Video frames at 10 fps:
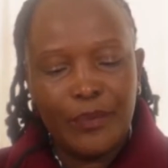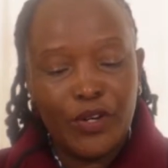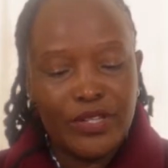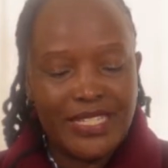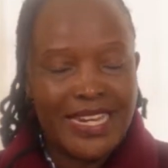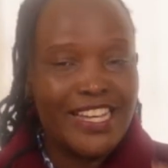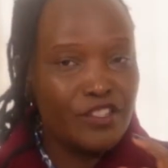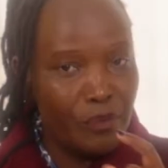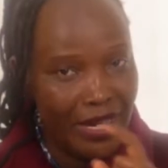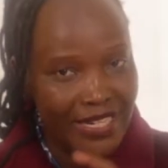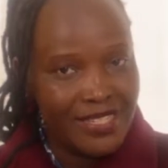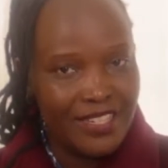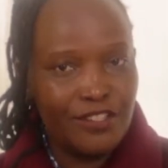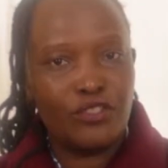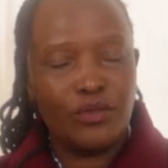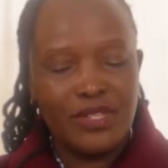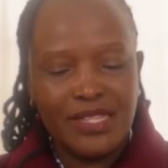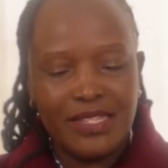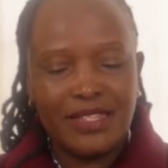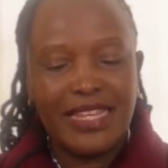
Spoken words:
because it has many sections,